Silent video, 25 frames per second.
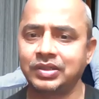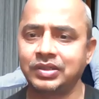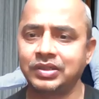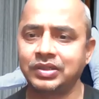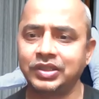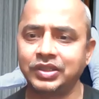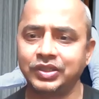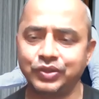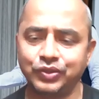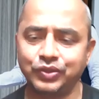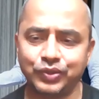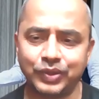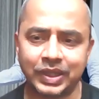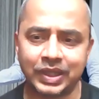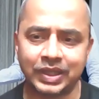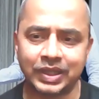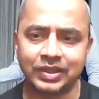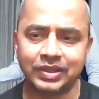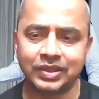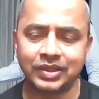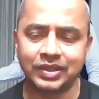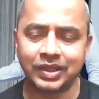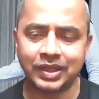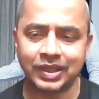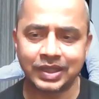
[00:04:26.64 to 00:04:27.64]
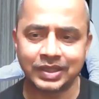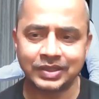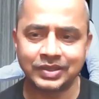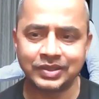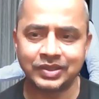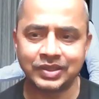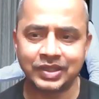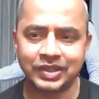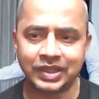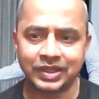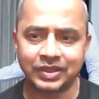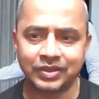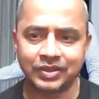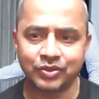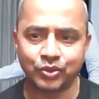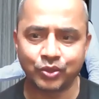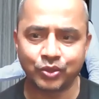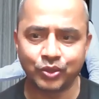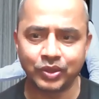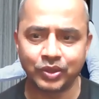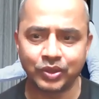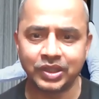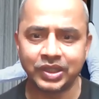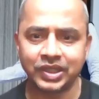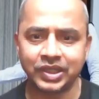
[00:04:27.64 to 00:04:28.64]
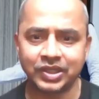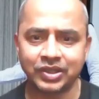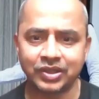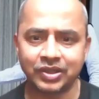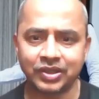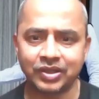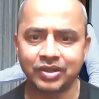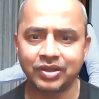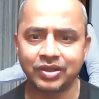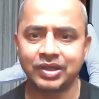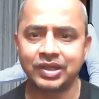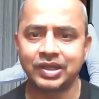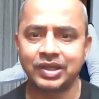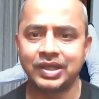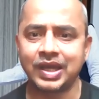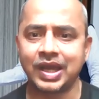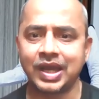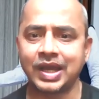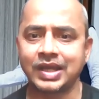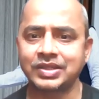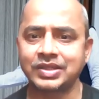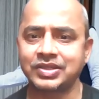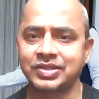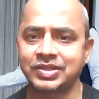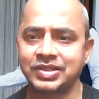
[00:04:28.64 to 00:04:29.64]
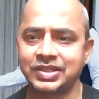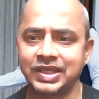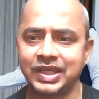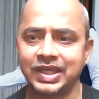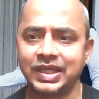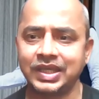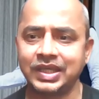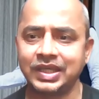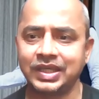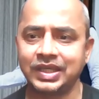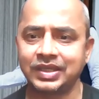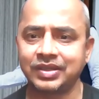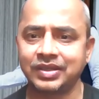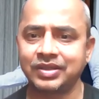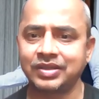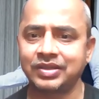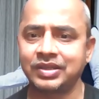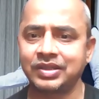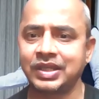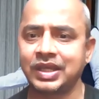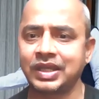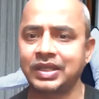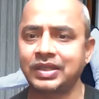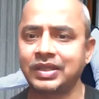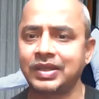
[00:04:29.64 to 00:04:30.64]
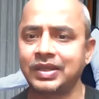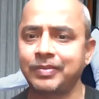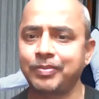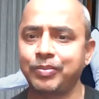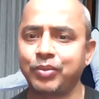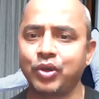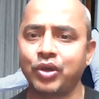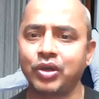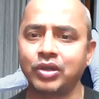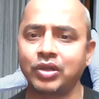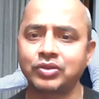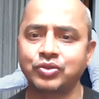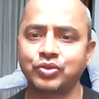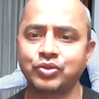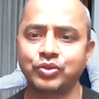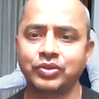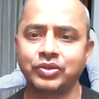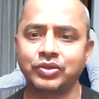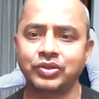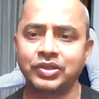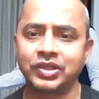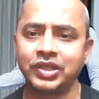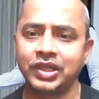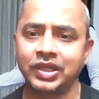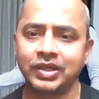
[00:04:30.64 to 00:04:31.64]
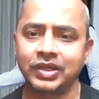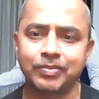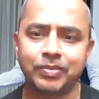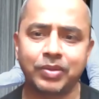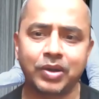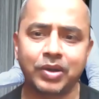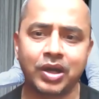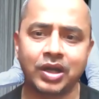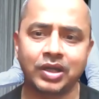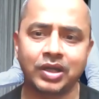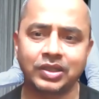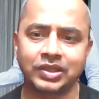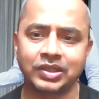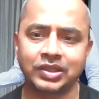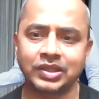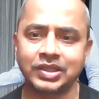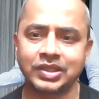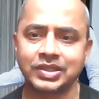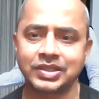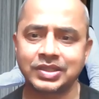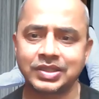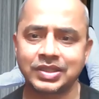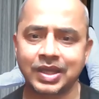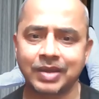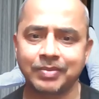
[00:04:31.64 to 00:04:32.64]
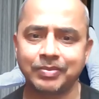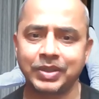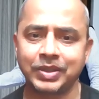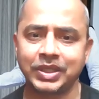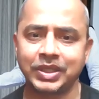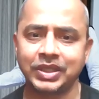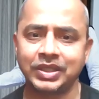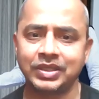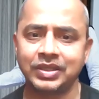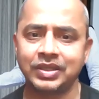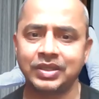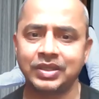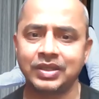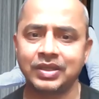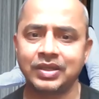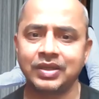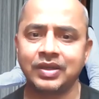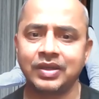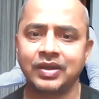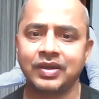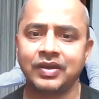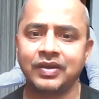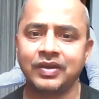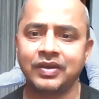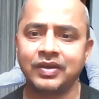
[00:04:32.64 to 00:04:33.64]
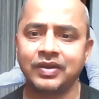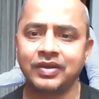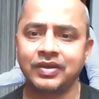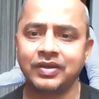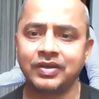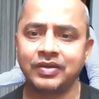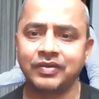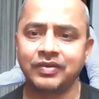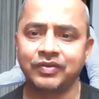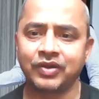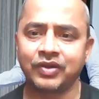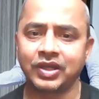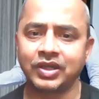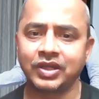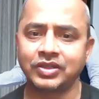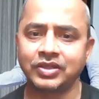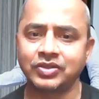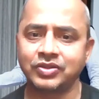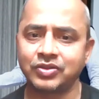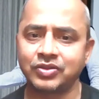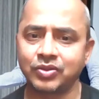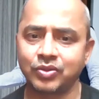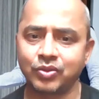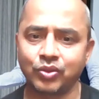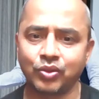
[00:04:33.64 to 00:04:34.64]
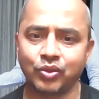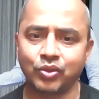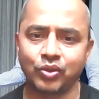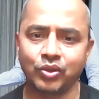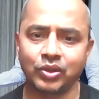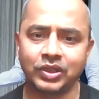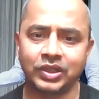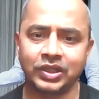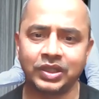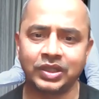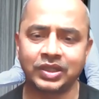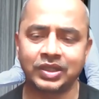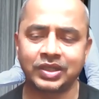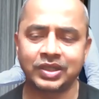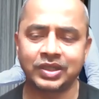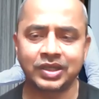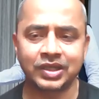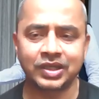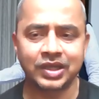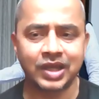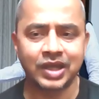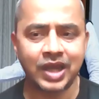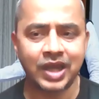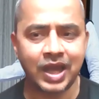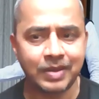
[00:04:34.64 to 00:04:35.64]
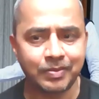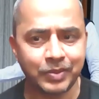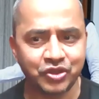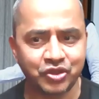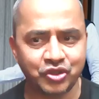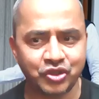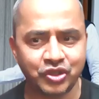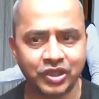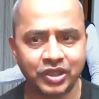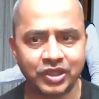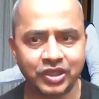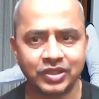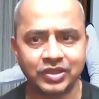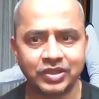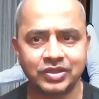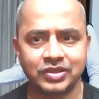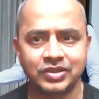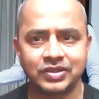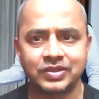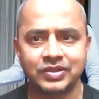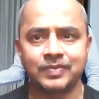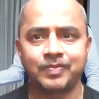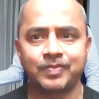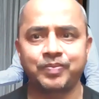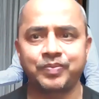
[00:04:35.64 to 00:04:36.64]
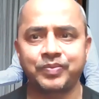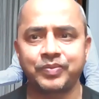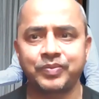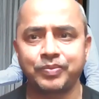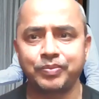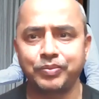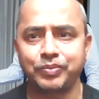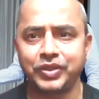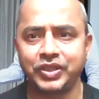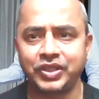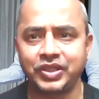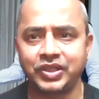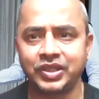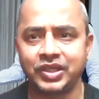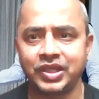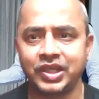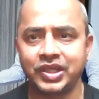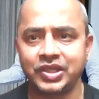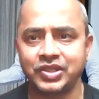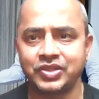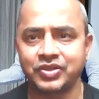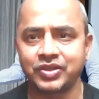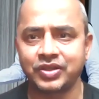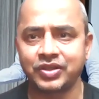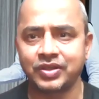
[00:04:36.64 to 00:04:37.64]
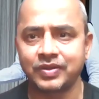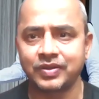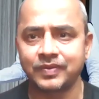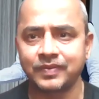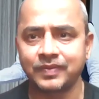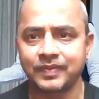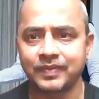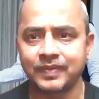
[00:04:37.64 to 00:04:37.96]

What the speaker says: the UN resident coordinator, as saying that Nepal should take part in the summit for its role in climate change mitigation.